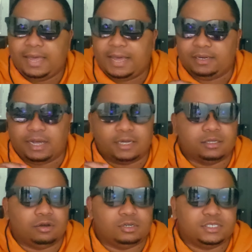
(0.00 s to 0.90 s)
and I
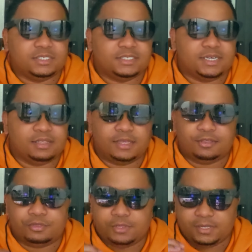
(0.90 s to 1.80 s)
can honestly say
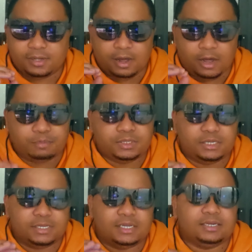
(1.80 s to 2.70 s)
that the
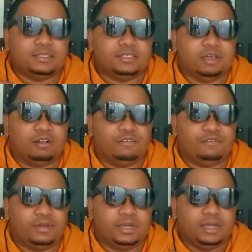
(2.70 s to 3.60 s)
update in itself